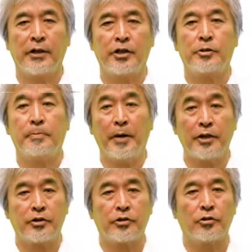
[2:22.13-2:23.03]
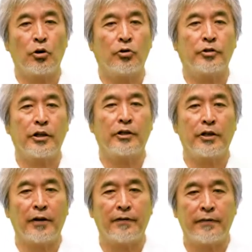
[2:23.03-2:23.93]
is based on their
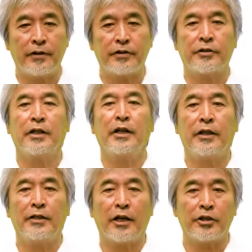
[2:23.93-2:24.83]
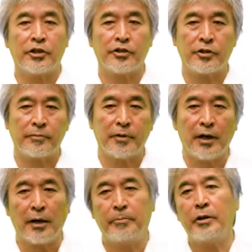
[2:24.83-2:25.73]
diverse digestive
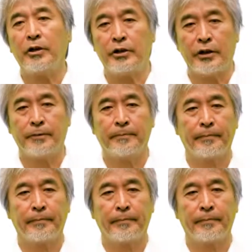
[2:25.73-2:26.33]
ability.